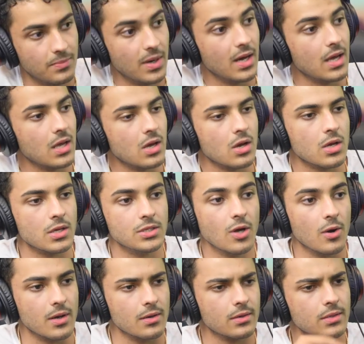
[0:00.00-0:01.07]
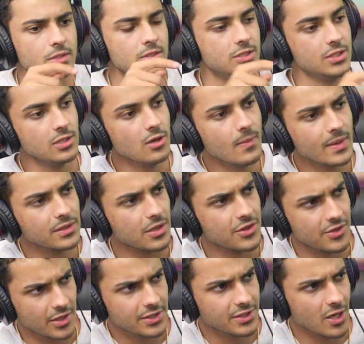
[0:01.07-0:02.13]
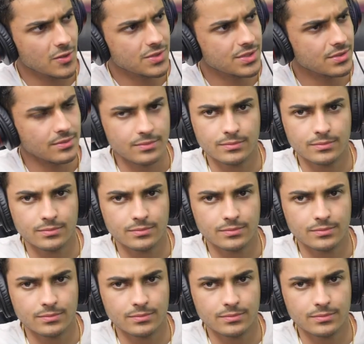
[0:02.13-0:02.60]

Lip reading: But yo, do you know about the third dose?